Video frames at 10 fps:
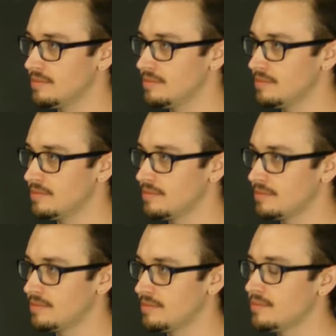
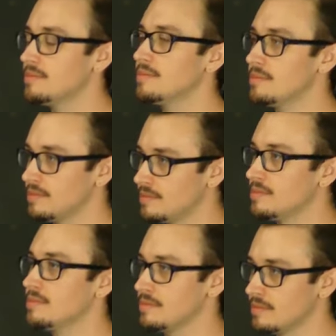
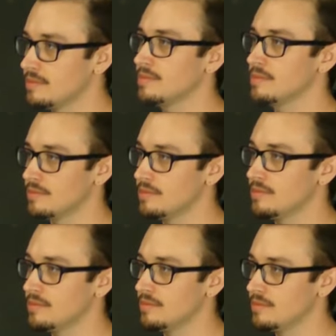
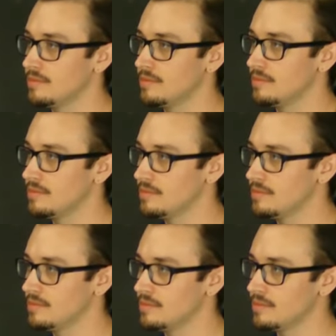
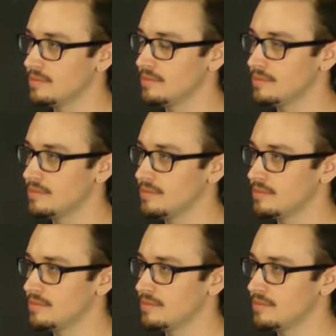The person shown says nothing.